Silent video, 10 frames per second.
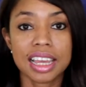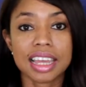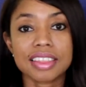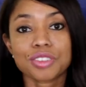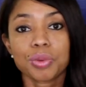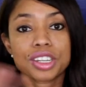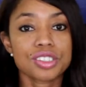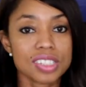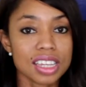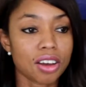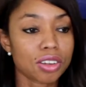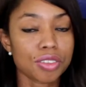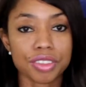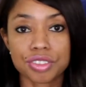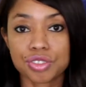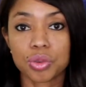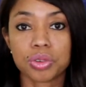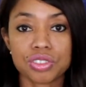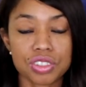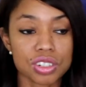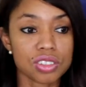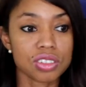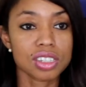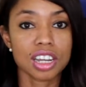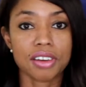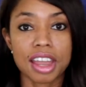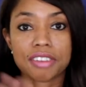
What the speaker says: And that's why you see all over the stores, there's, you know,